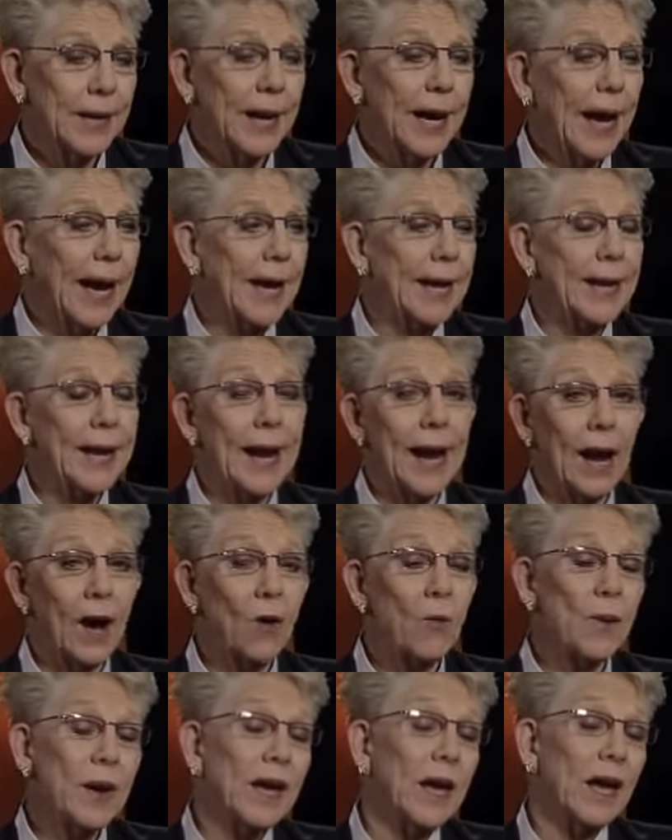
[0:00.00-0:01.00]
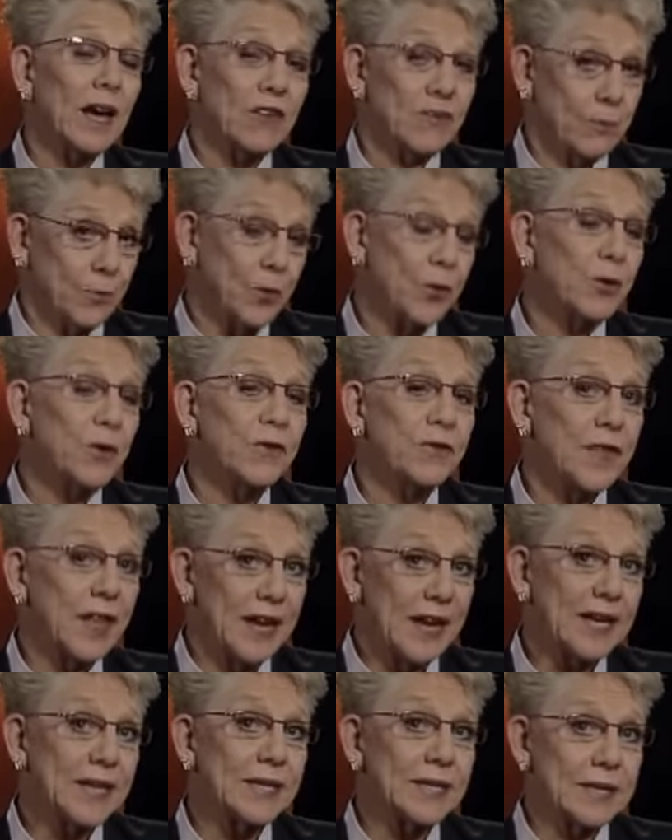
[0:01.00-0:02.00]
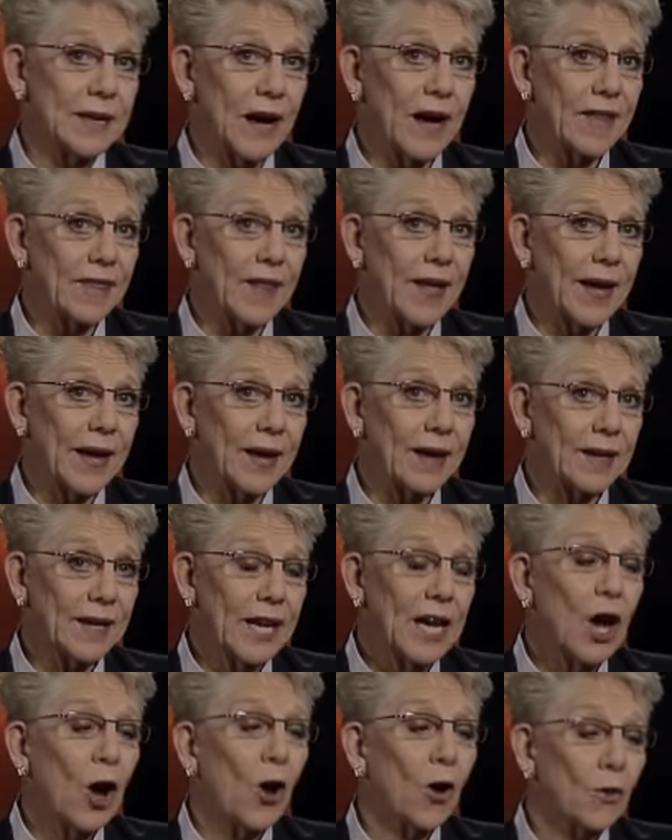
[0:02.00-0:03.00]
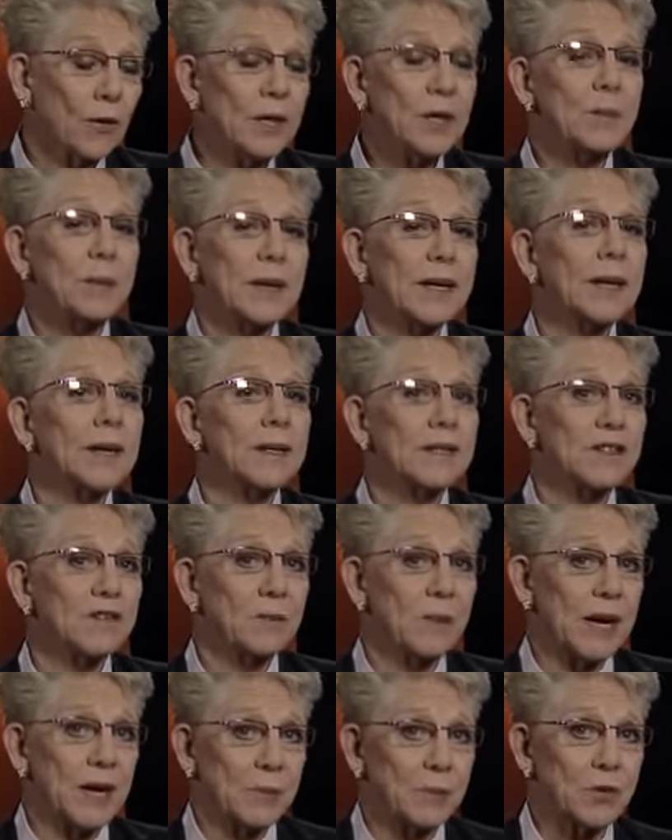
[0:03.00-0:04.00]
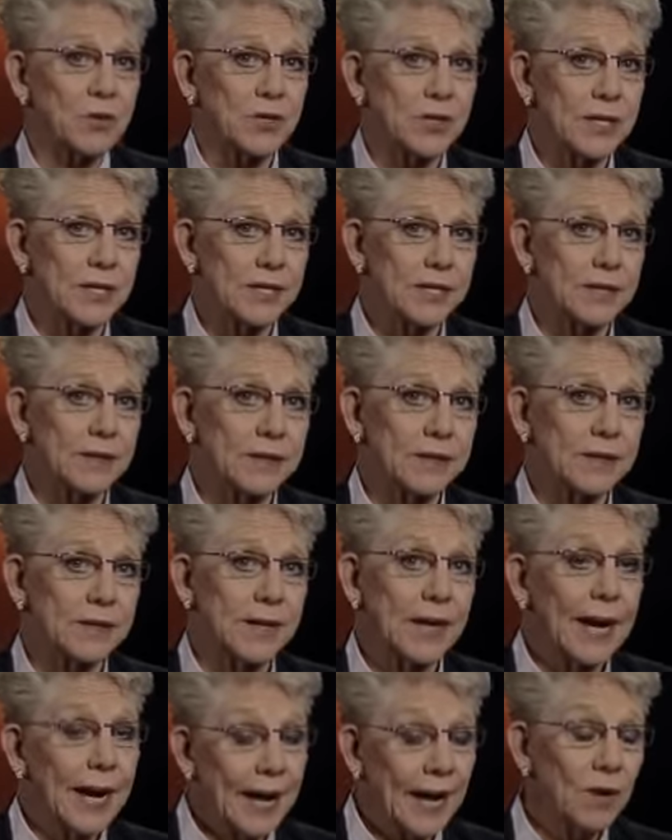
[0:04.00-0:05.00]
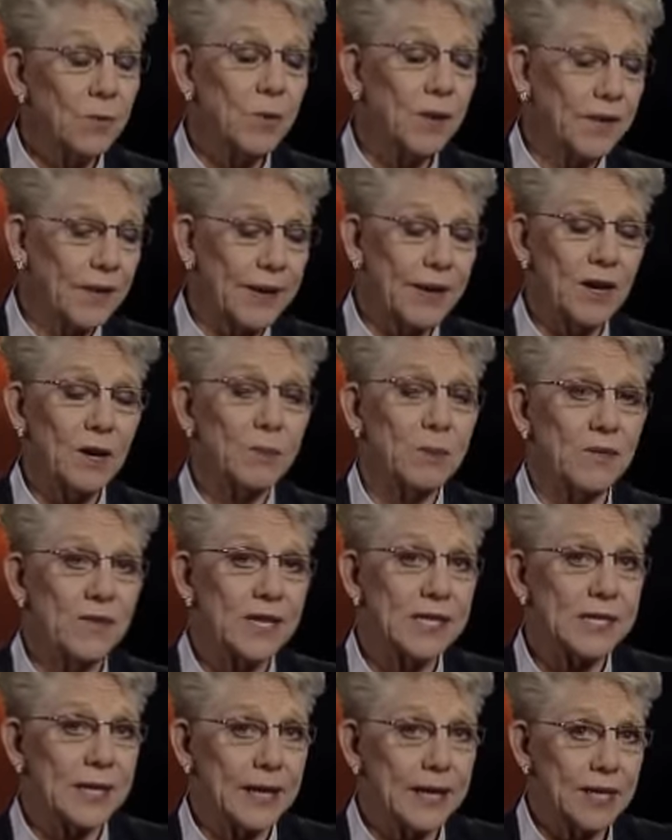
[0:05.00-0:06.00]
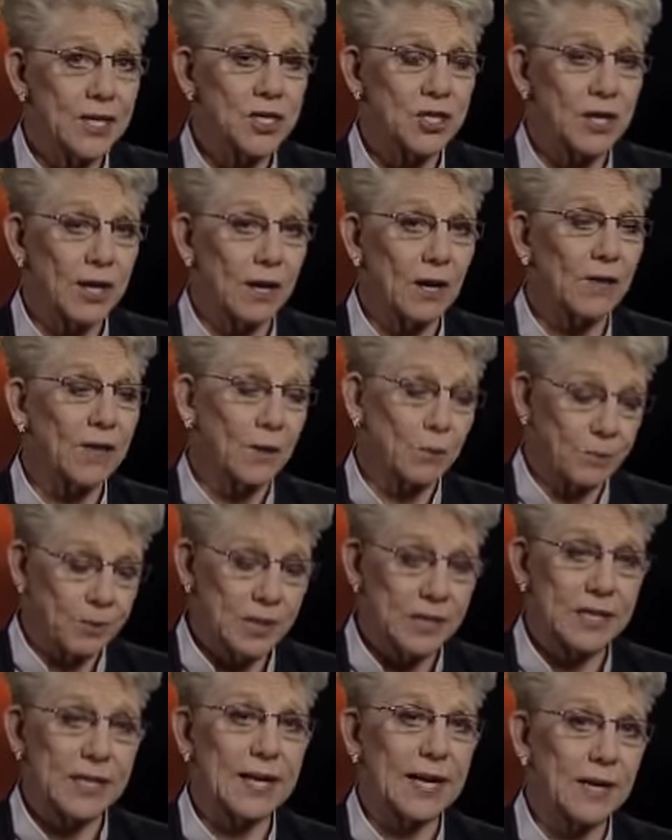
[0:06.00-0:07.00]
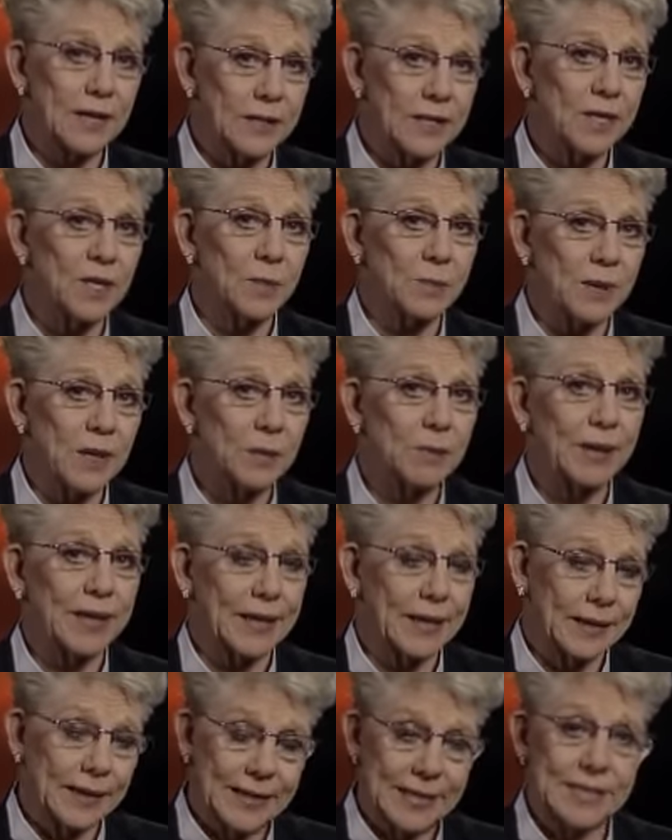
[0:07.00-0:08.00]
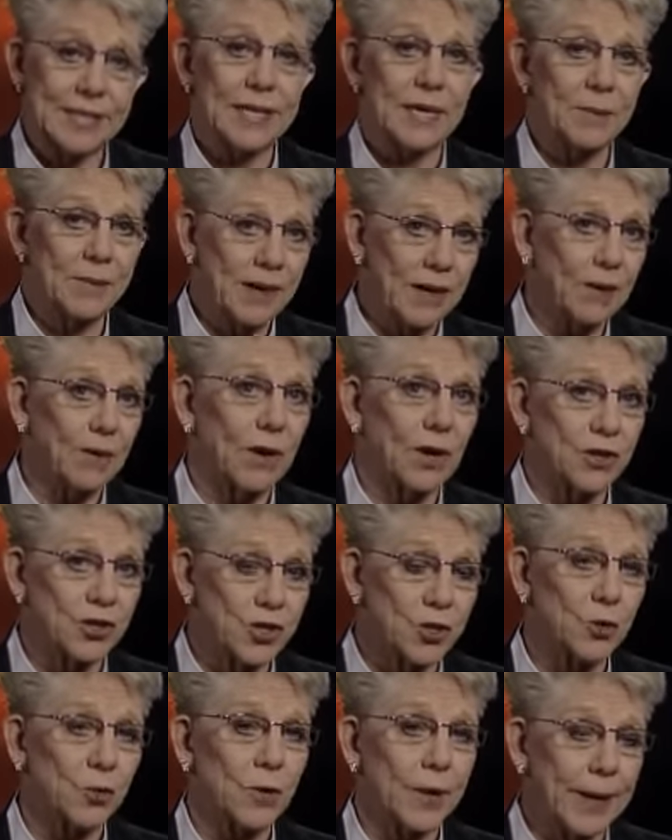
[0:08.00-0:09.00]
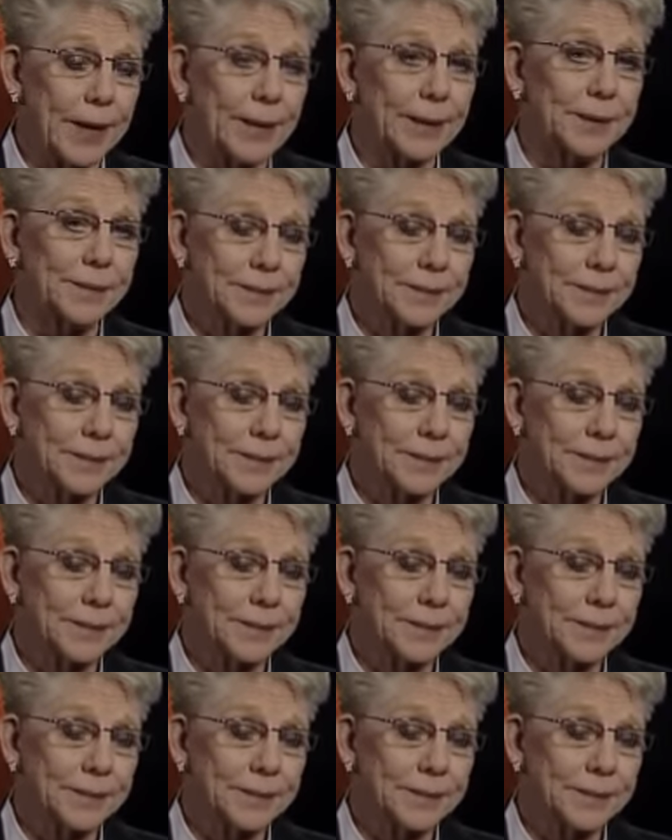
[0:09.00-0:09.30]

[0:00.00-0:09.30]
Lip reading: And now we have proof that it's not that, only because of my persistence and with the help of the Science Channel that puts it out to the public and lets them hear our story.